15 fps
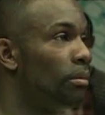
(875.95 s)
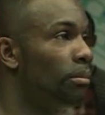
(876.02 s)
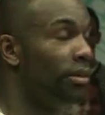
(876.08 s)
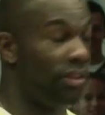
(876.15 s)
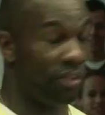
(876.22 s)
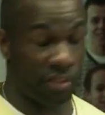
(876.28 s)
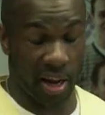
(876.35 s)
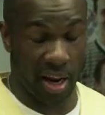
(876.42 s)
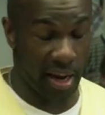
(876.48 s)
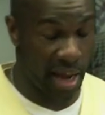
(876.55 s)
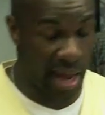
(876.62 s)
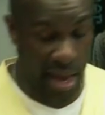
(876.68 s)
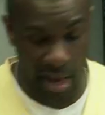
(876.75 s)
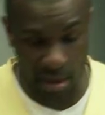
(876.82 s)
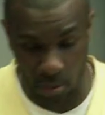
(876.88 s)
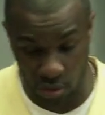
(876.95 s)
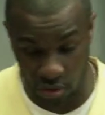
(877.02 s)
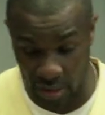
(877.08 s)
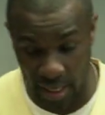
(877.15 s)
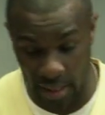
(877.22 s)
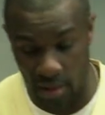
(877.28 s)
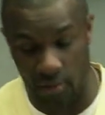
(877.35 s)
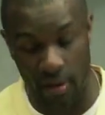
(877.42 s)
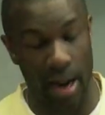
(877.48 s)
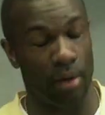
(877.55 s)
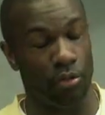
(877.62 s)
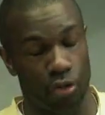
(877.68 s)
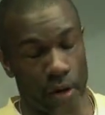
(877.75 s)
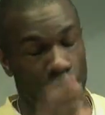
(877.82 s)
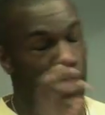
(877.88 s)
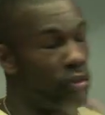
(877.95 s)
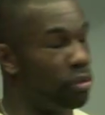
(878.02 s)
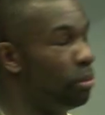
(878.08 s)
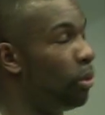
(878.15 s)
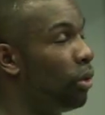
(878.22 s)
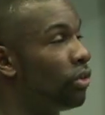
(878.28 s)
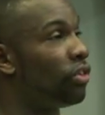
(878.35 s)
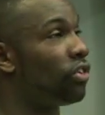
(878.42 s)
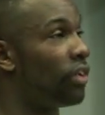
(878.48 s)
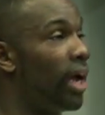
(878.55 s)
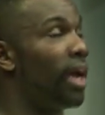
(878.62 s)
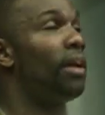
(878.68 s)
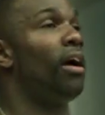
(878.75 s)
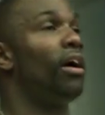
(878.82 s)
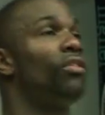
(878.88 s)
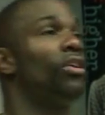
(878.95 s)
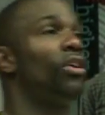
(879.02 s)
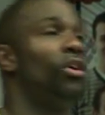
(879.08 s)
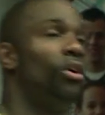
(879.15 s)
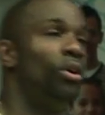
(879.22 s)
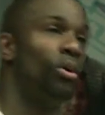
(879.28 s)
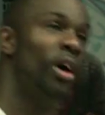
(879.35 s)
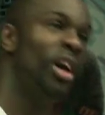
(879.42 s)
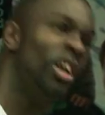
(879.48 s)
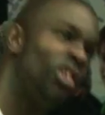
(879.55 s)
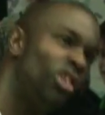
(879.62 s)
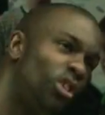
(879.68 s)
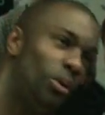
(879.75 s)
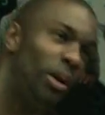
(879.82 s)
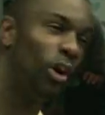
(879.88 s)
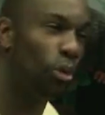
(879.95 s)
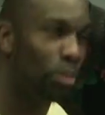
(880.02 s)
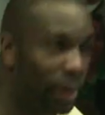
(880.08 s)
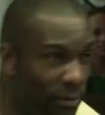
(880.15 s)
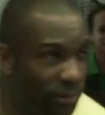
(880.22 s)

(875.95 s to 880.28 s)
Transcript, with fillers: We're just sitting there or standing around, drinking some water, staying nice and cool, just doing a little bit